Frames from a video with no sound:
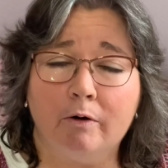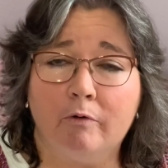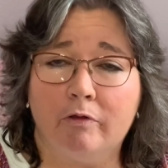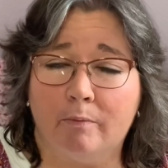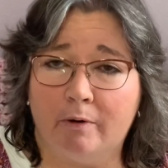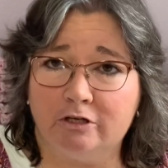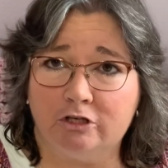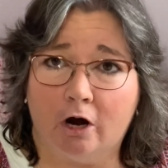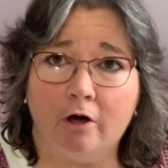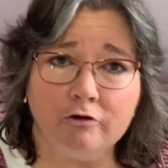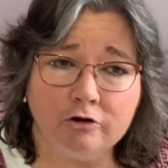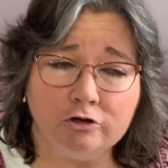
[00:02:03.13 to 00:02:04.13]
with a bunch of
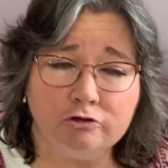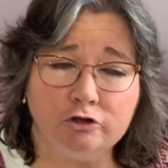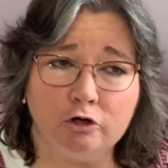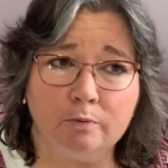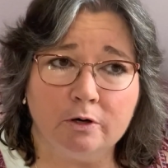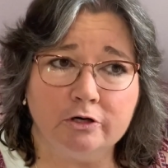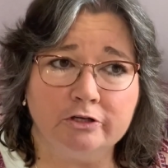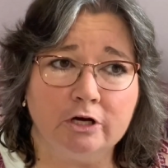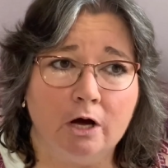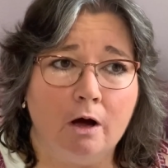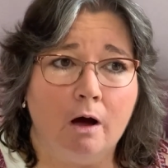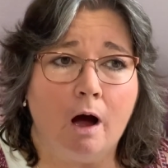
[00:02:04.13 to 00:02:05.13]
other YouTubers.
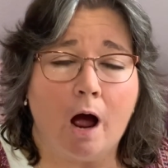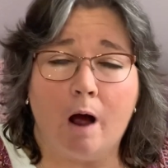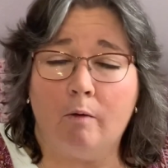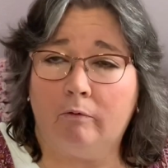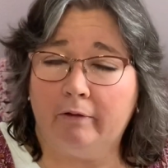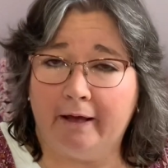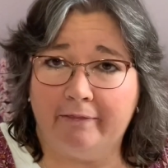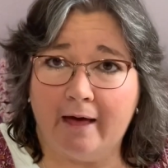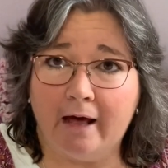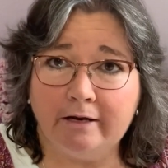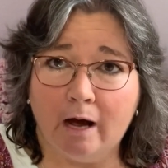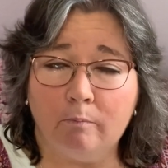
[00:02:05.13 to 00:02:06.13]
I will link
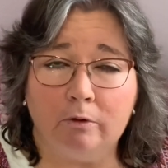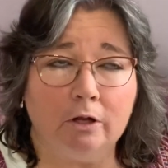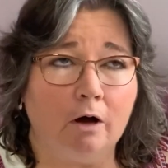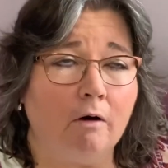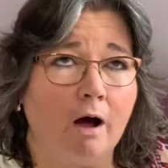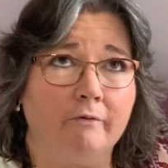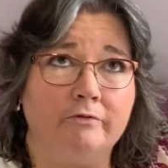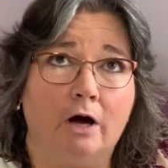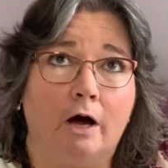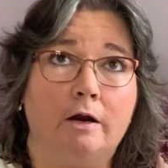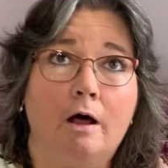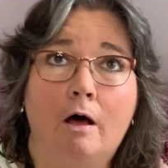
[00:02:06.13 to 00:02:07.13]
that down below. I've
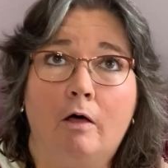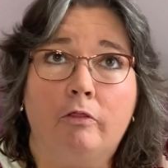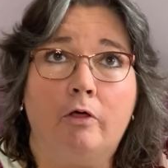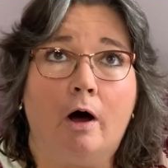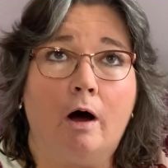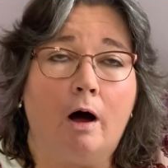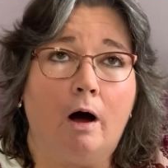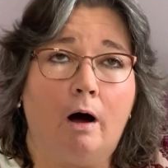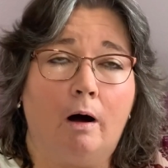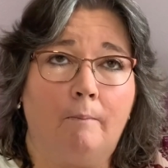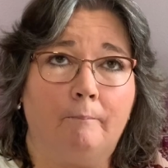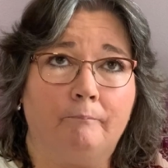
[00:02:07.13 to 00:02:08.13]
done the
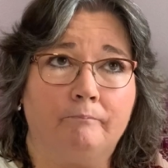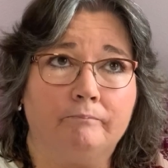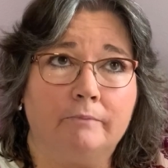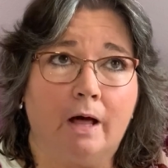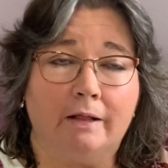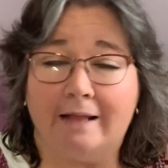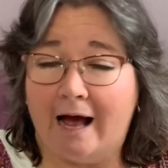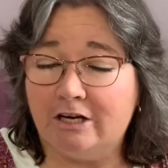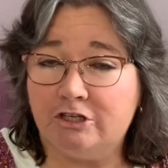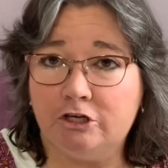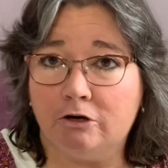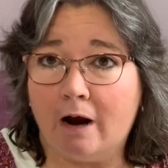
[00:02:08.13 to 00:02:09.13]

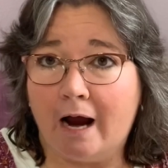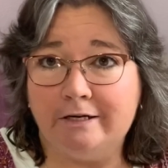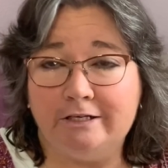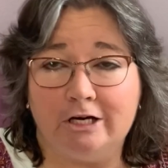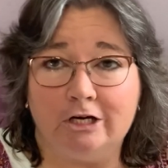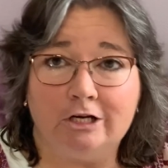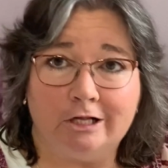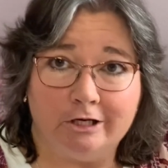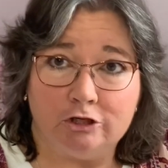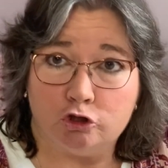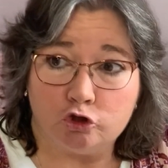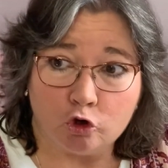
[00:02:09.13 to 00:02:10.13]
last year I did Clean
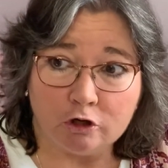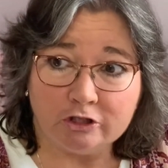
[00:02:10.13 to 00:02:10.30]
Your Drawers